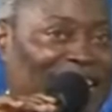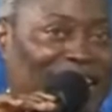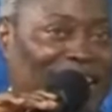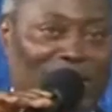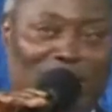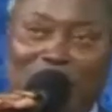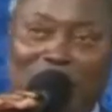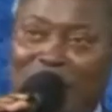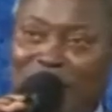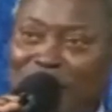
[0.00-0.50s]

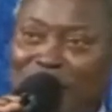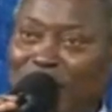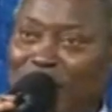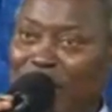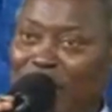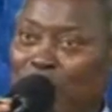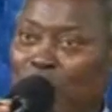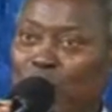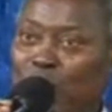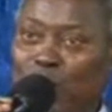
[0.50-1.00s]
that will give you a
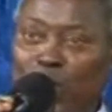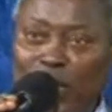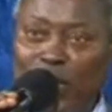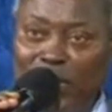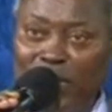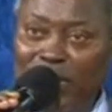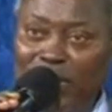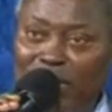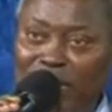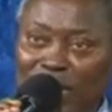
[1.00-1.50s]

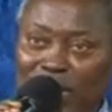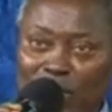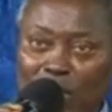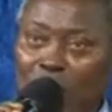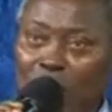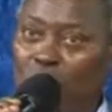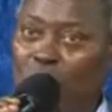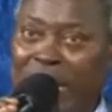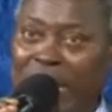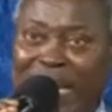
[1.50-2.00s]
reward
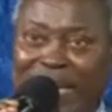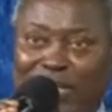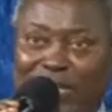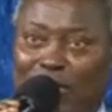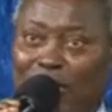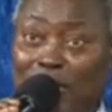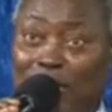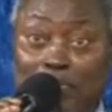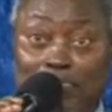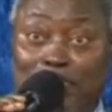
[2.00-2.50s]
when we
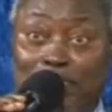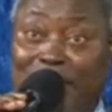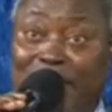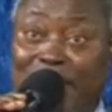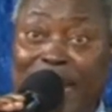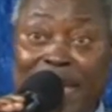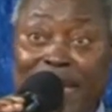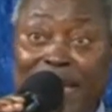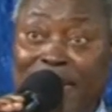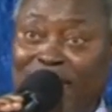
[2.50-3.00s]
get up
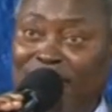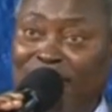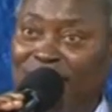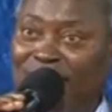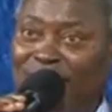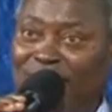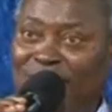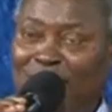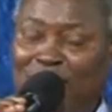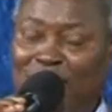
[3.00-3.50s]
there.
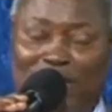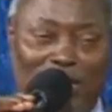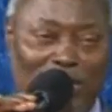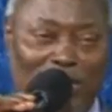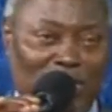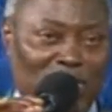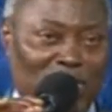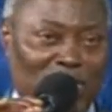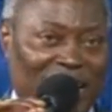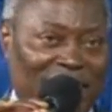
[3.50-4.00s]
What you
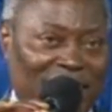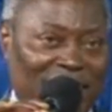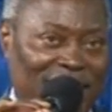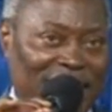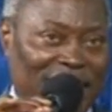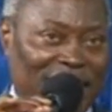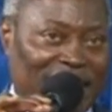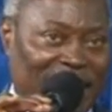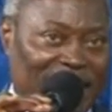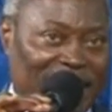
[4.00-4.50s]
do
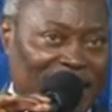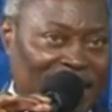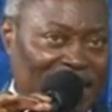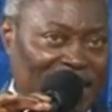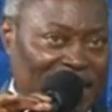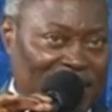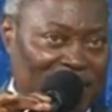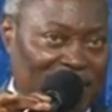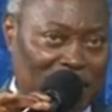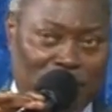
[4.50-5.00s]
every
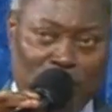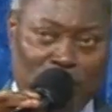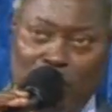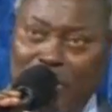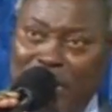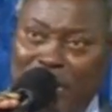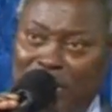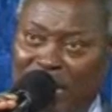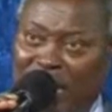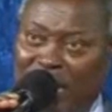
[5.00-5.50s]
day, every
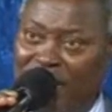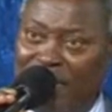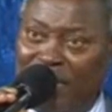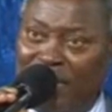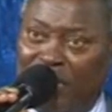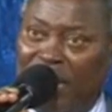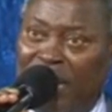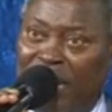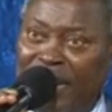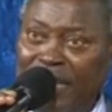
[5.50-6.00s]
moment, every
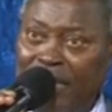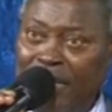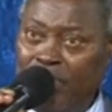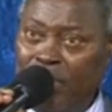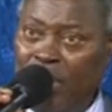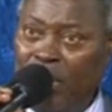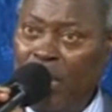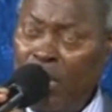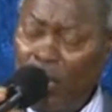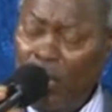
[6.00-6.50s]

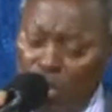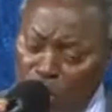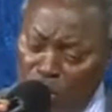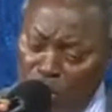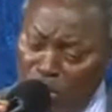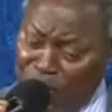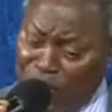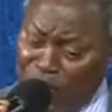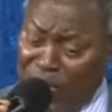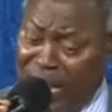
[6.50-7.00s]
time.
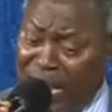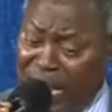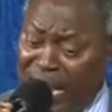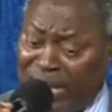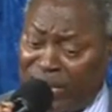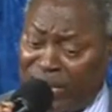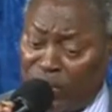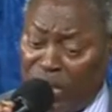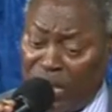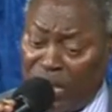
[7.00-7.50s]
Hold
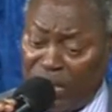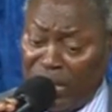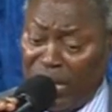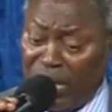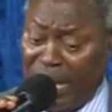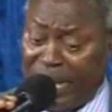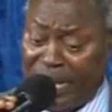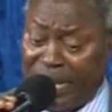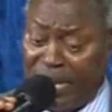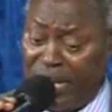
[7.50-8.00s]
fast
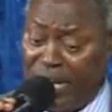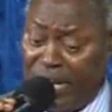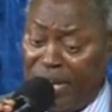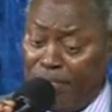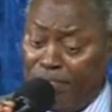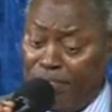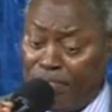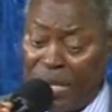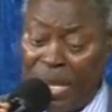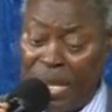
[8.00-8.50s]
till I
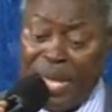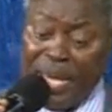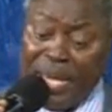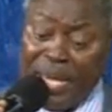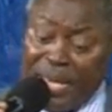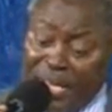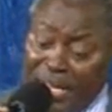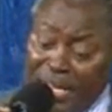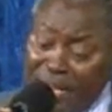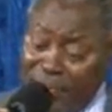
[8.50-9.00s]
come.
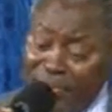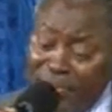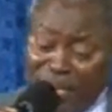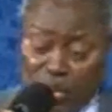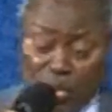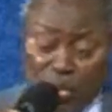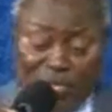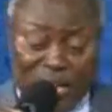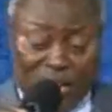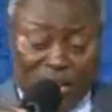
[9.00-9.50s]
He
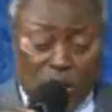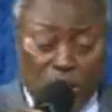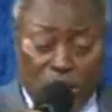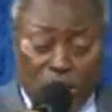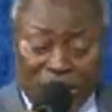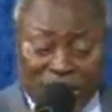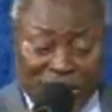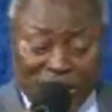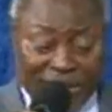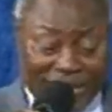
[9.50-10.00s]
that
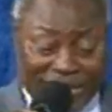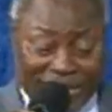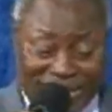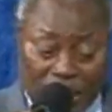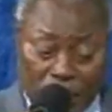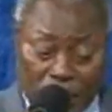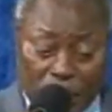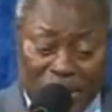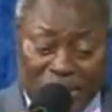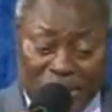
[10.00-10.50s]
overcometh and
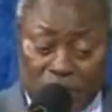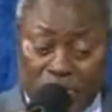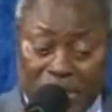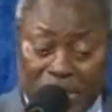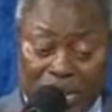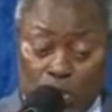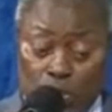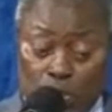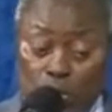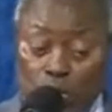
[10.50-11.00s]
keepeth
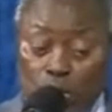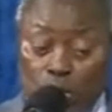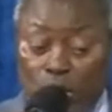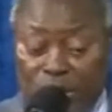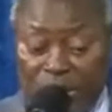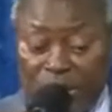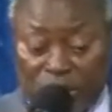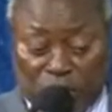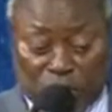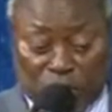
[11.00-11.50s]
my
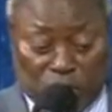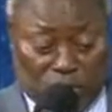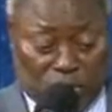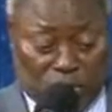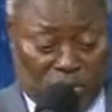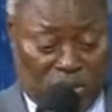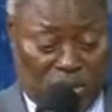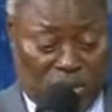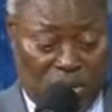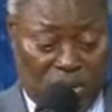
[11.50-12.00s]

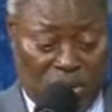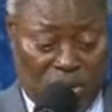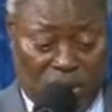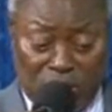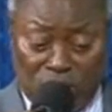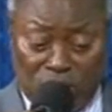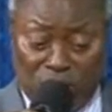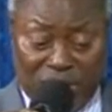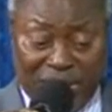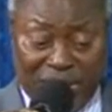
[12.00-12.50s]
works
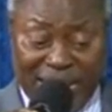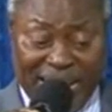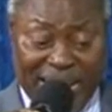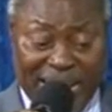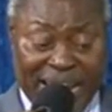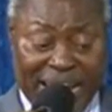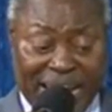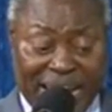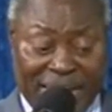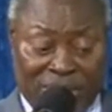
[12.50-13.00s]
unto the
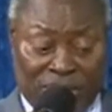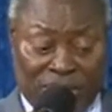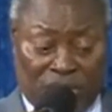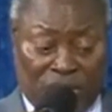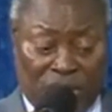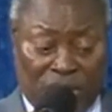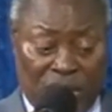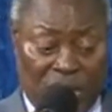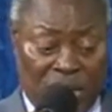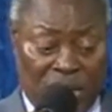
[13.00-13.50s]
end,
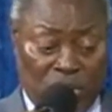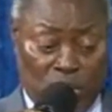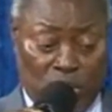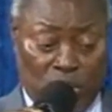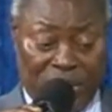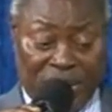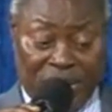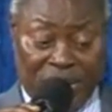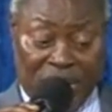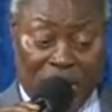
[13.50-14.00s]
to
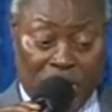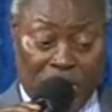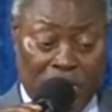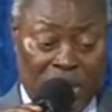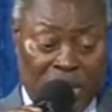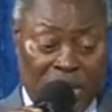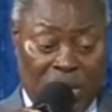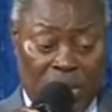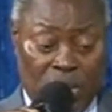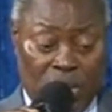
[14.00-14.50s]

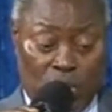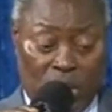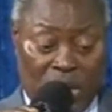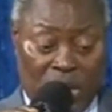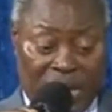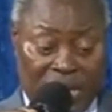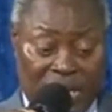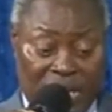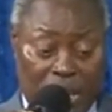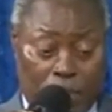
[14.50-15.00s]
him
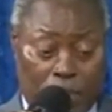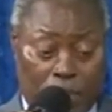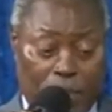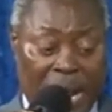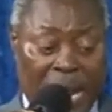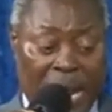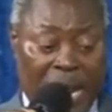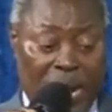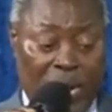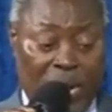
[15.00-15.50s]
will I give
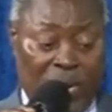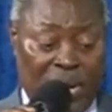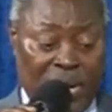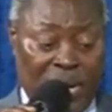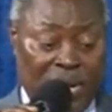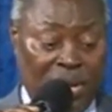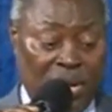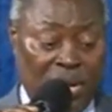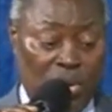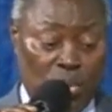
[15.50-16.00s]

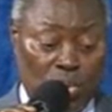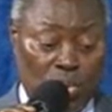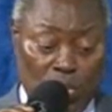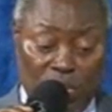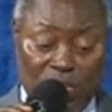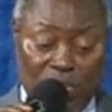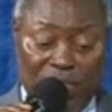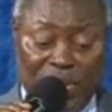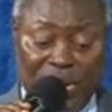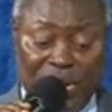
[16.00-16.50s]
power
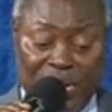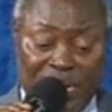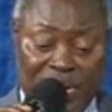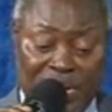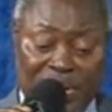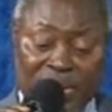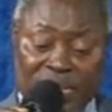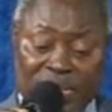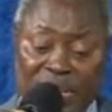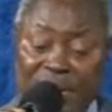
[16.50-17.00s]
over
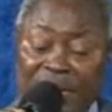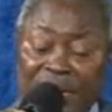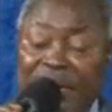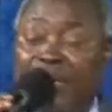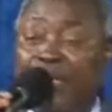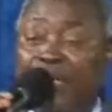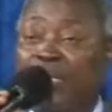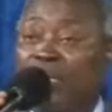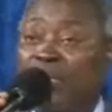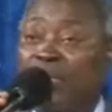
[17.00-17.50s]
the
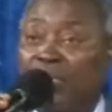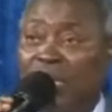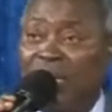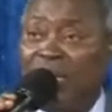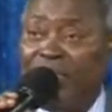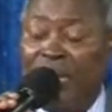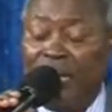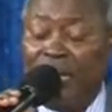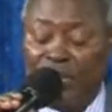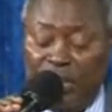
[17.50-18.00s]
nations.
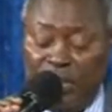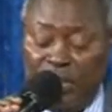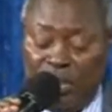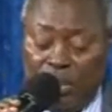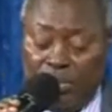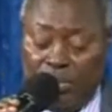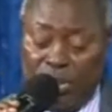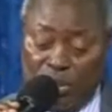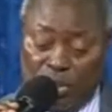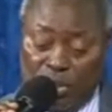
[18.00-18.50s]
Revelation
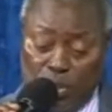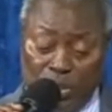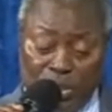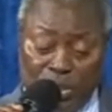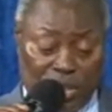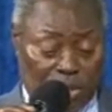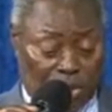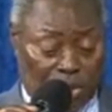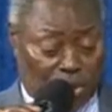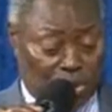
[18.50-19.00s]
chapter
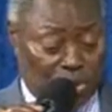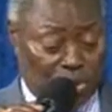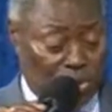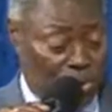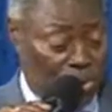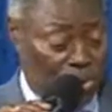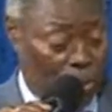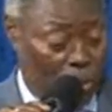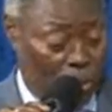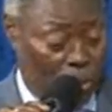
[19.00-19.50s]

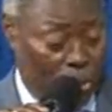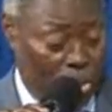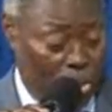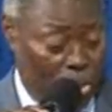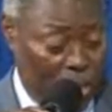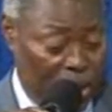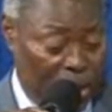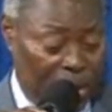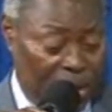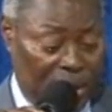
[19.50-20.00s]
22.
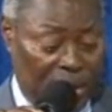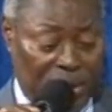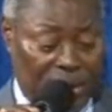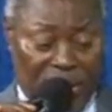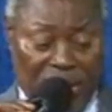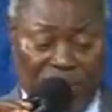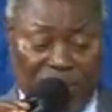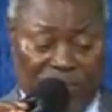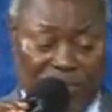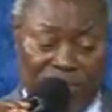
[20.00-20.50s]

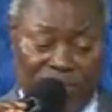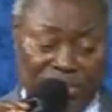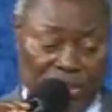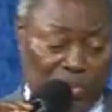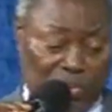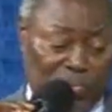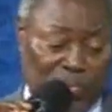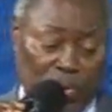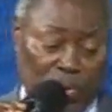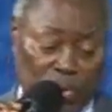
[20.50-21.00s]
Reading from
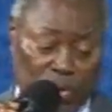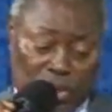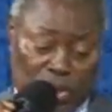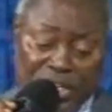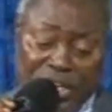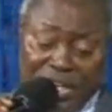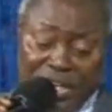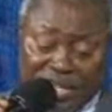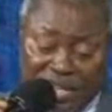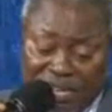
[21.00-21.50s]
verse
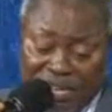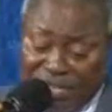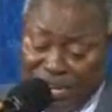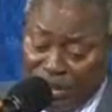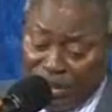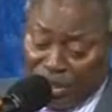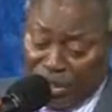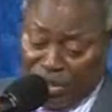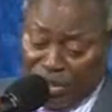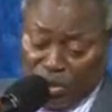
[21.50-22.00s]
14.
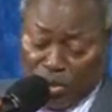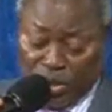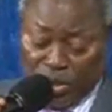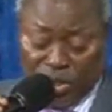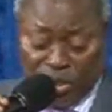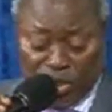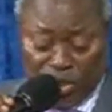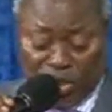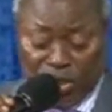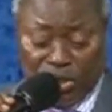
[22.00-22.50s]
Revelation
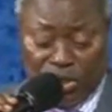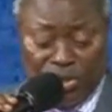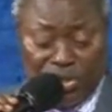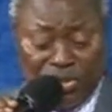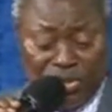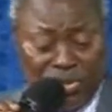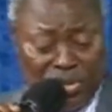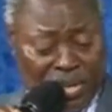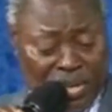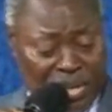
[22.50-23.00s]

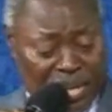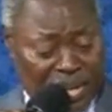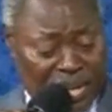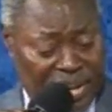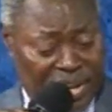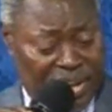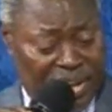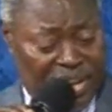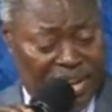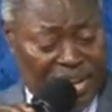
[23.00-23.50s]
22.
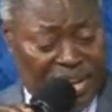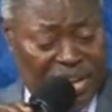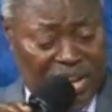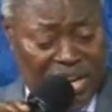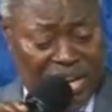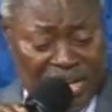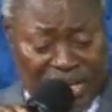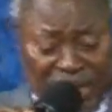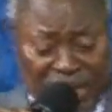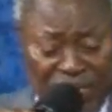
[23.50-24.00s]

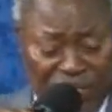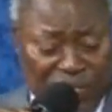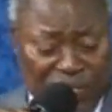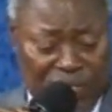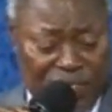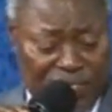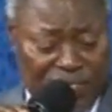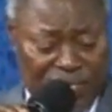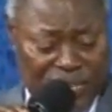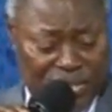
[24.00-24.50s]
Reading
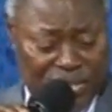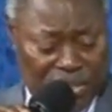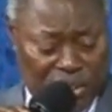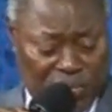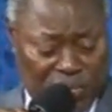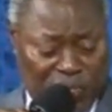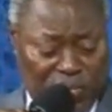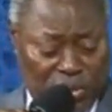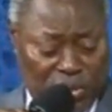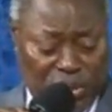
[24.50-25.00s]
from
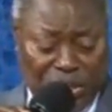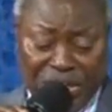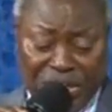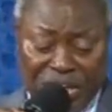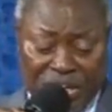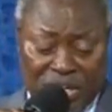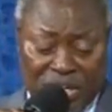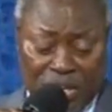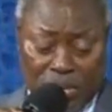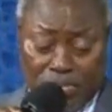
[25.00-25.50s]
verse
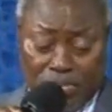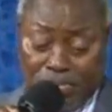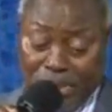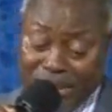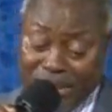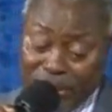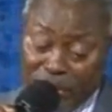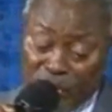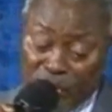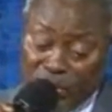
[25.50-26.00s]
14.
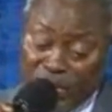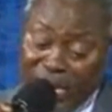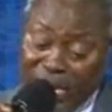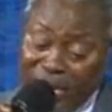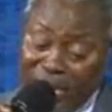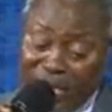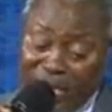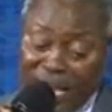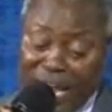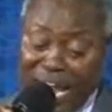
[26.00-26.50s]

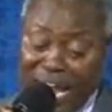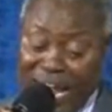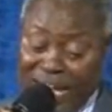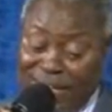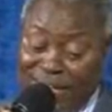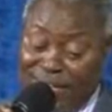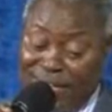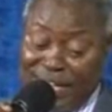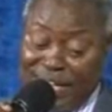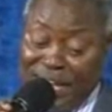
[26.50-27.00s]
Blessed
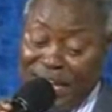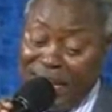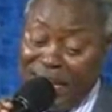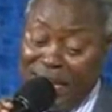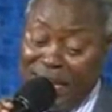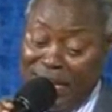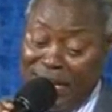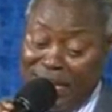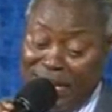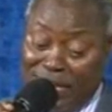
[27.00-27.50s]
are
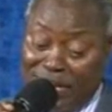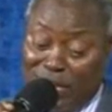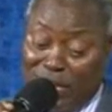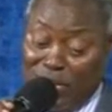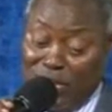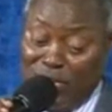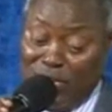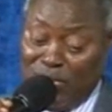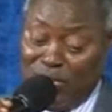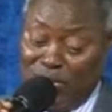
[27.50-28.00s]
they that
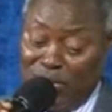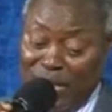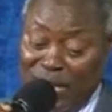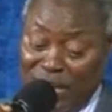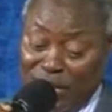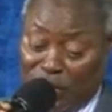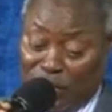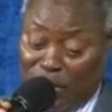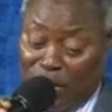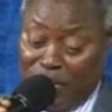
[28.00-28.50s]
do his